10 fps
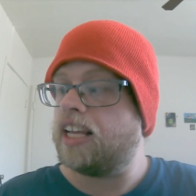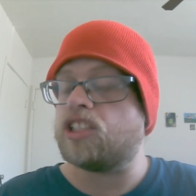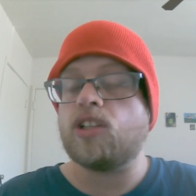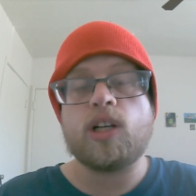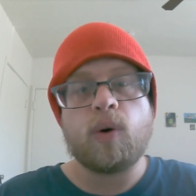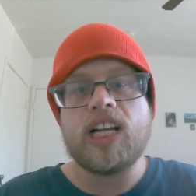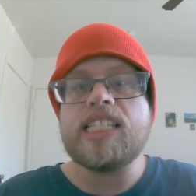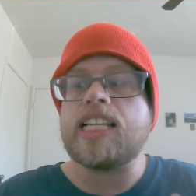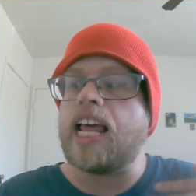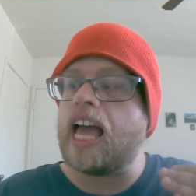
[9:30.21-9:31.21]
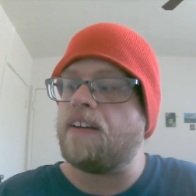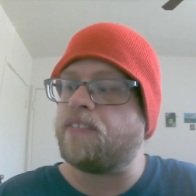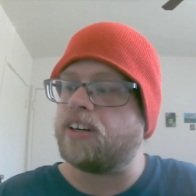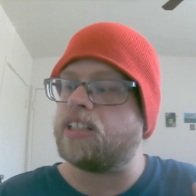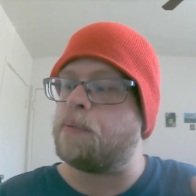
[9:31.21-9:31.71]
So there was an
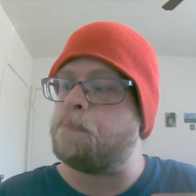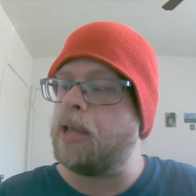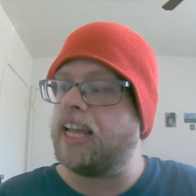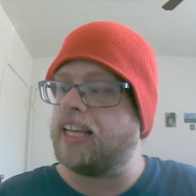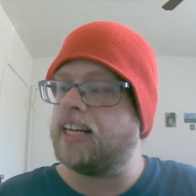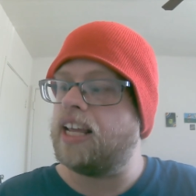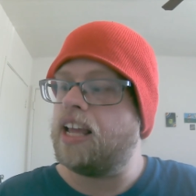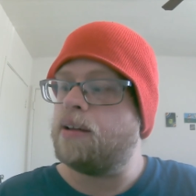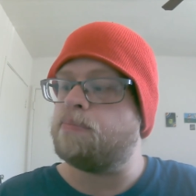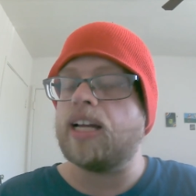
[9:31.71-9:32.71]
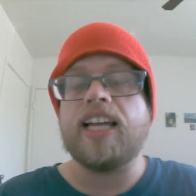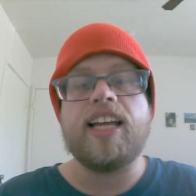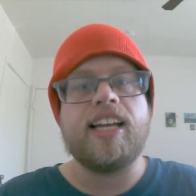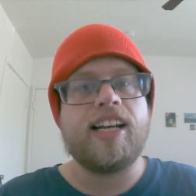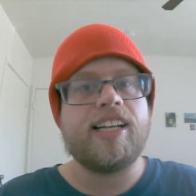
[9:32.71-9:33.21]
effort made,
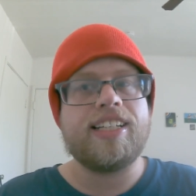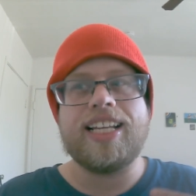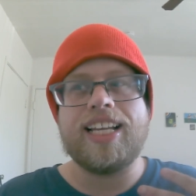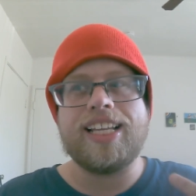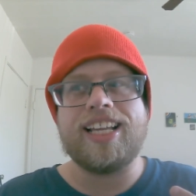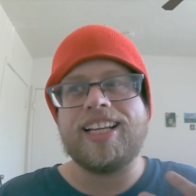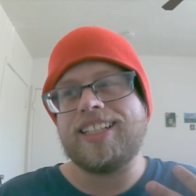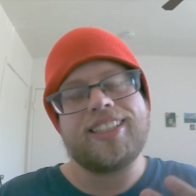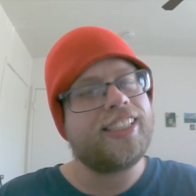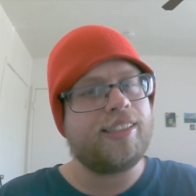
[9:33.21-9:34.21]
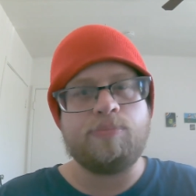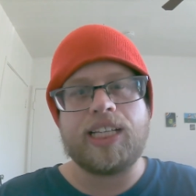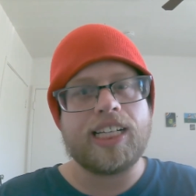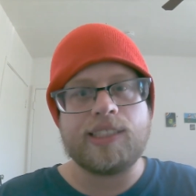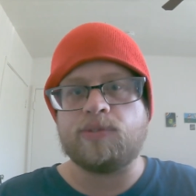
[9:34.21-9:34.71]
but uh,
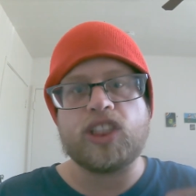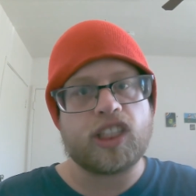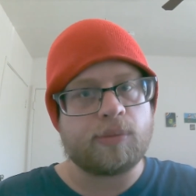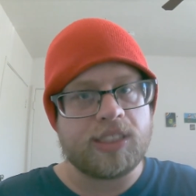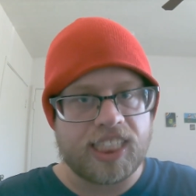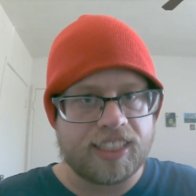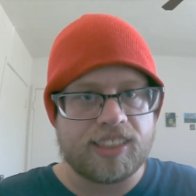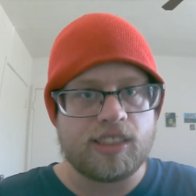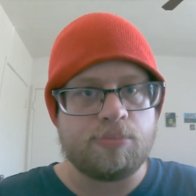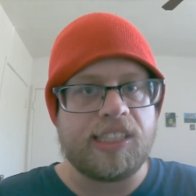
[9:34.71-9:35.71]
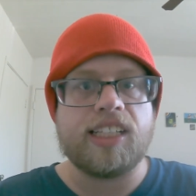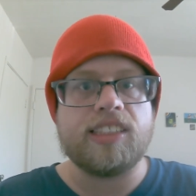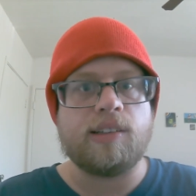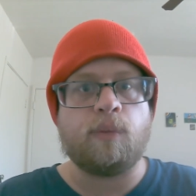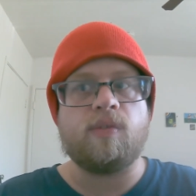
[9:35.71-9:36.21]
because of circumstances,
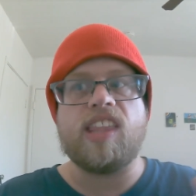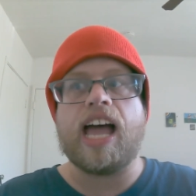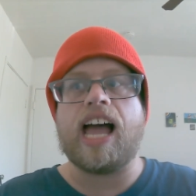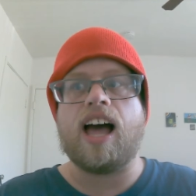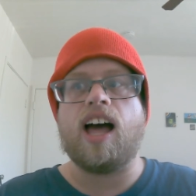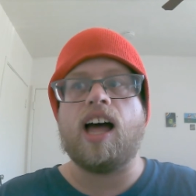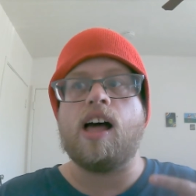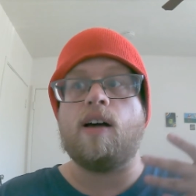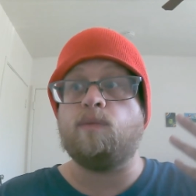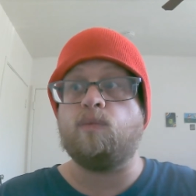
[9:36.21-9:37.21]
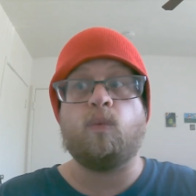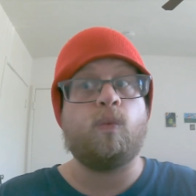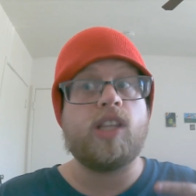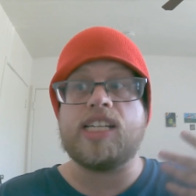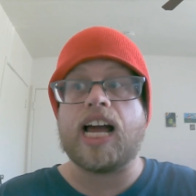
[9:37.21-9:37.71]
because of how, uh,
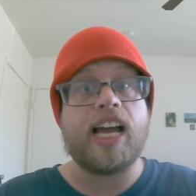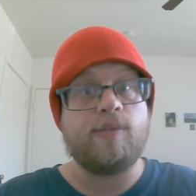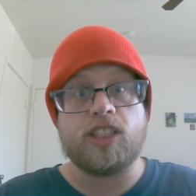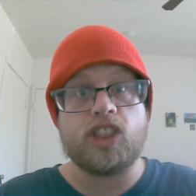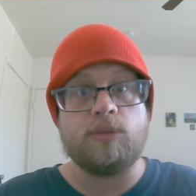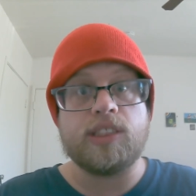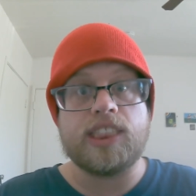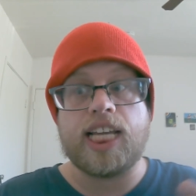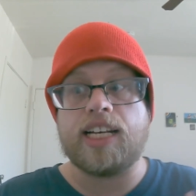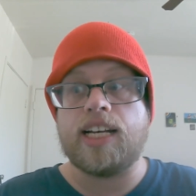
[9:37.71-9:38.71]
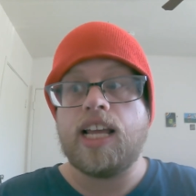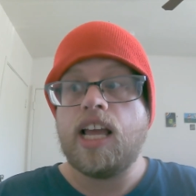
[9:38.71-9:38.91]
the time that she was in,